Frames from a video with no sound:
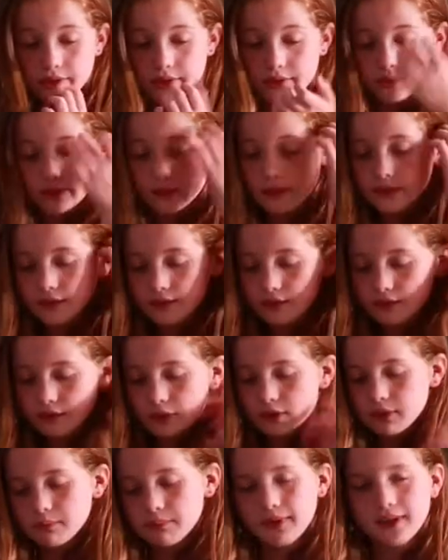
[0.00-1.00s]
No, it's
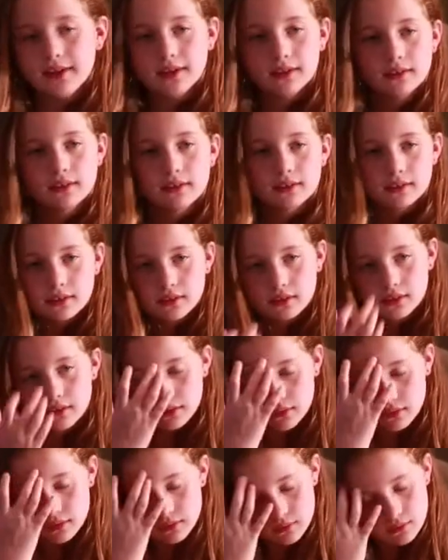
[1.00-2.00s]
just me.
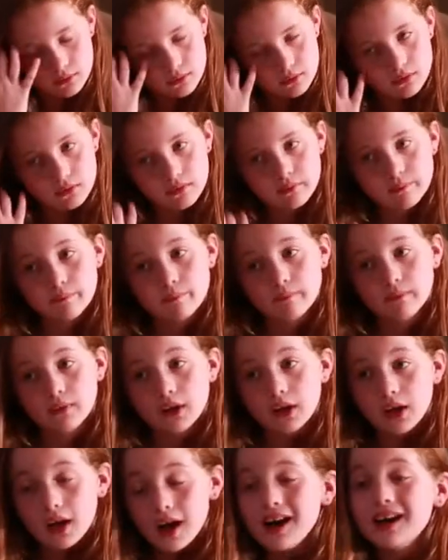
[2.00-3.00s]
What do you want to be when you grow up?
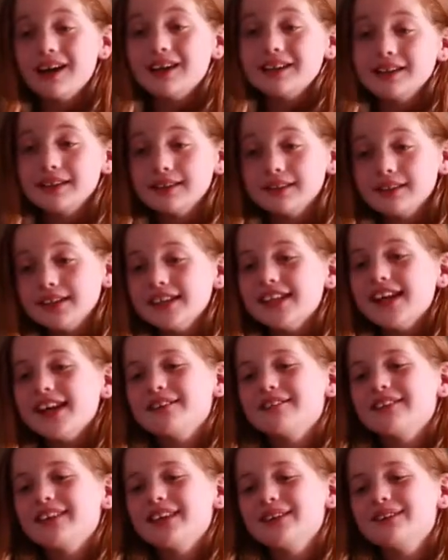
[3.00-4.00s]
Honestly, I
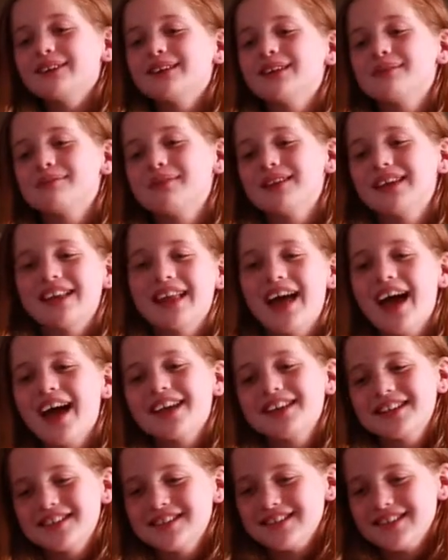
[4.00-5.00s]
really want to be an
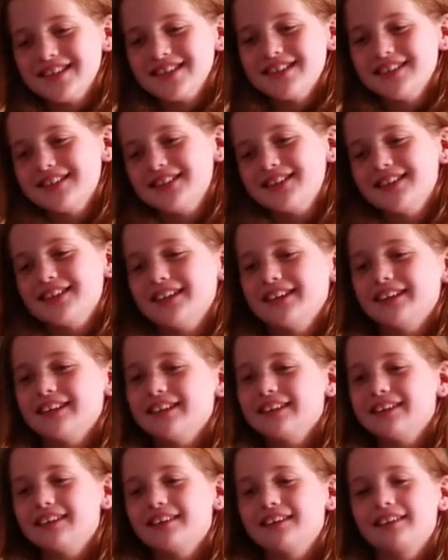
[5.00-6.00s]
actress.
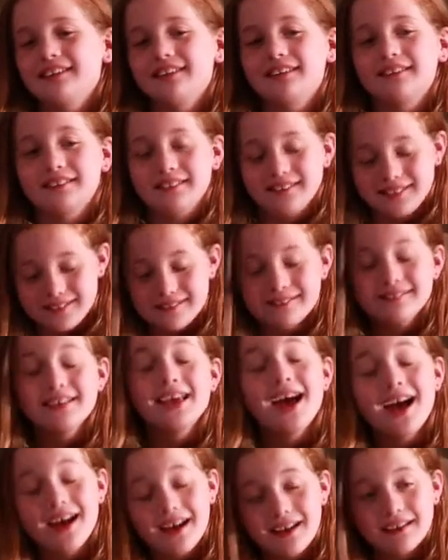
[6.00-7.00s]
Seriously?
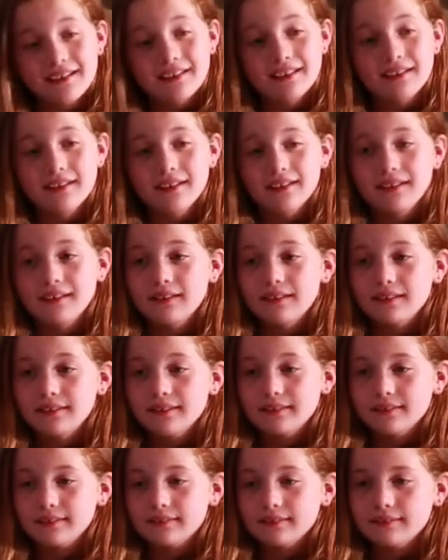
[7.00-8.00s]
Yeah. Do you know that when
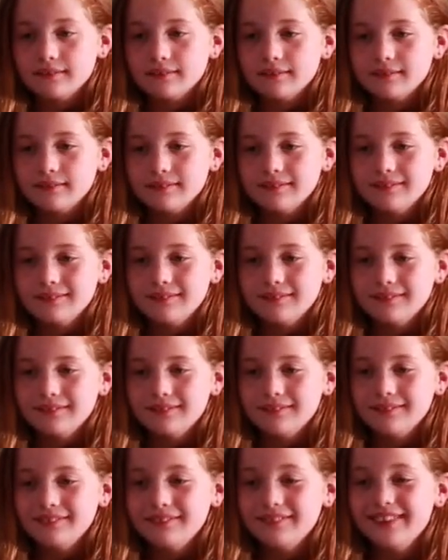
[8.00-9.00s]
Bill was a little girl growing
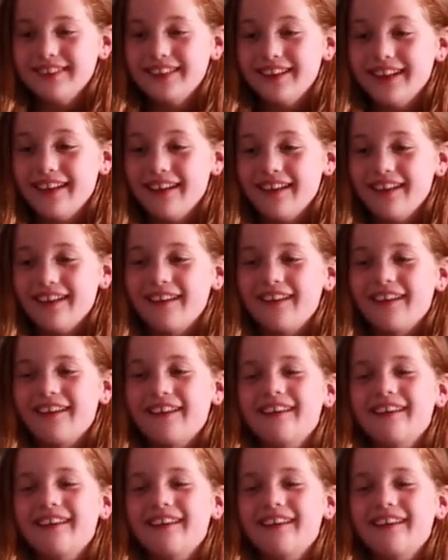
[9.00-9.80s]
up, that's what he wanted to